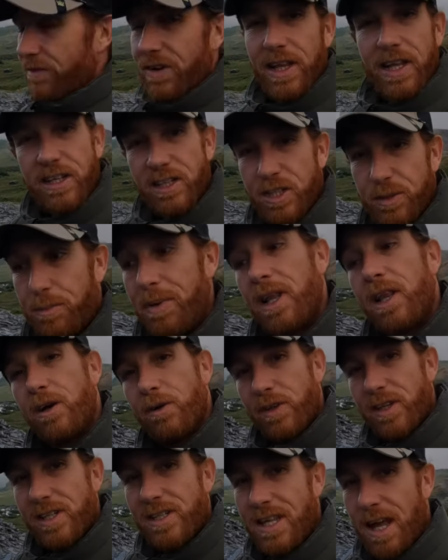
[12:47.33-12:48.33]
village
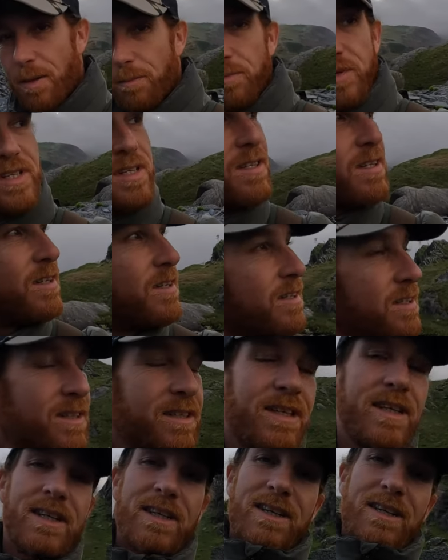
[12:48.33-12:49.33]
below the steps.
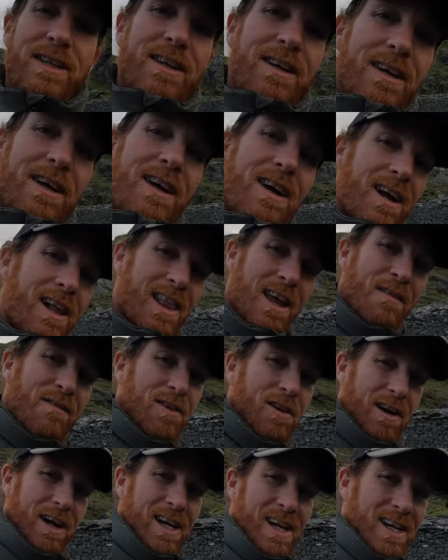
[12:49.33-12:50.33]

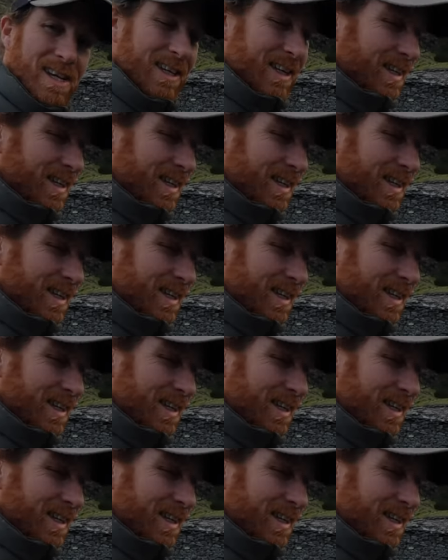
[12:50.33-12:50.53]
Clever, eh?